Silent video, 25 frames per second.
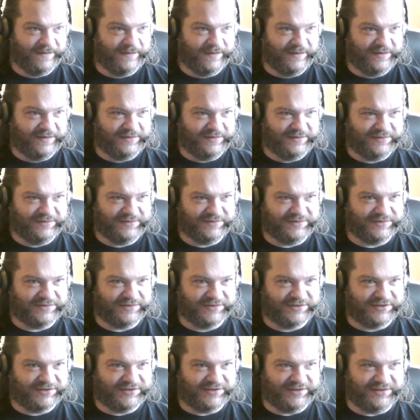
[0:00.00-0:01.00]
And
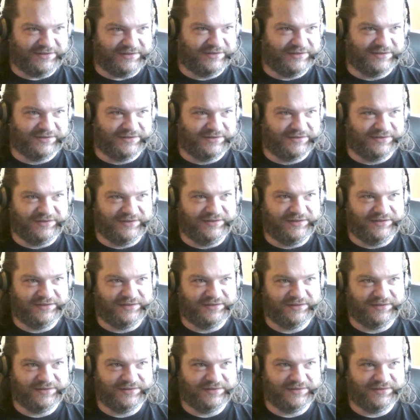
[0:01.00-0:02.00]
suddenly,
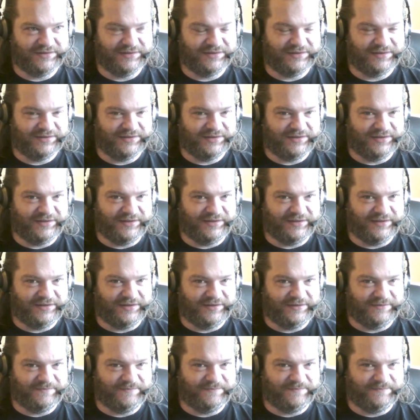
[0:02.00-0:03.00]

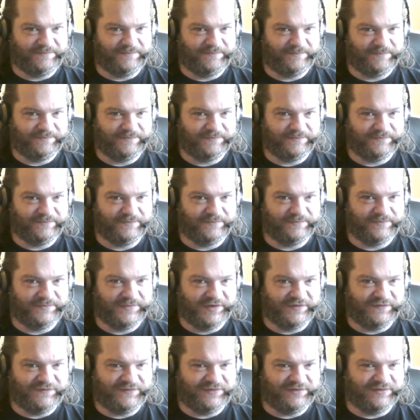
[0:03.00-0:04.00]
a
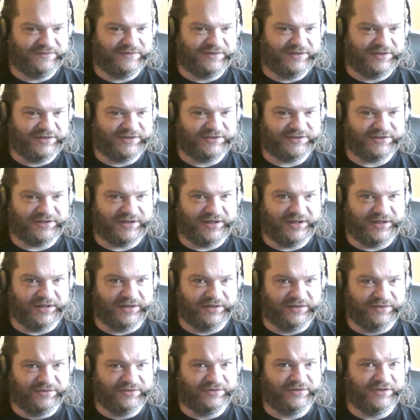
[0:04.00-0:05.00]
few years
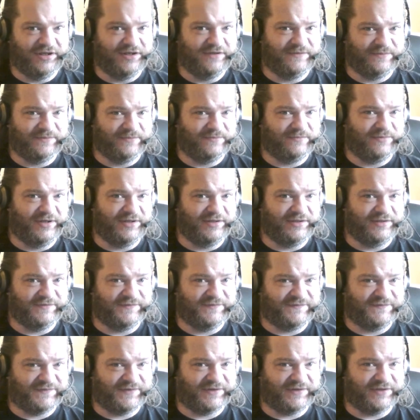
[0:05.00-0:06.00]
later, not even when the
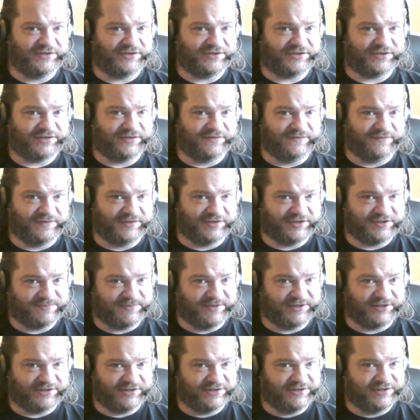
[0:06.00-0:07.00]
first of the
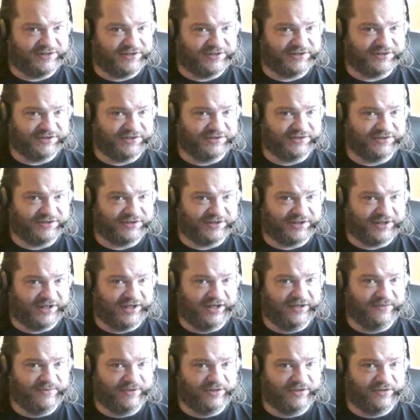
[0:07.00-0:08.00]
special editions
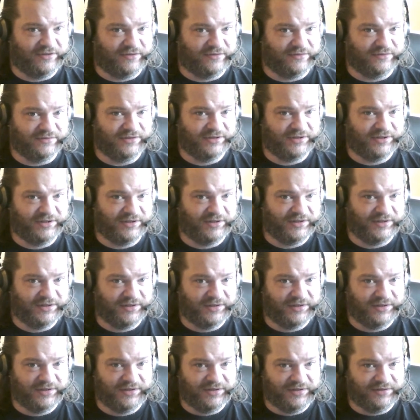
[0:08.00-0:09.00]
came along,
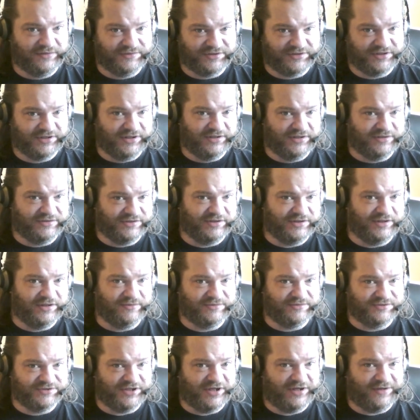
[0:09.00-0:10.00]
it
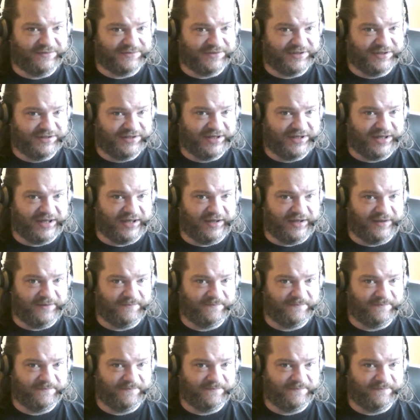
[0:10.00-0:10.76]
was after that,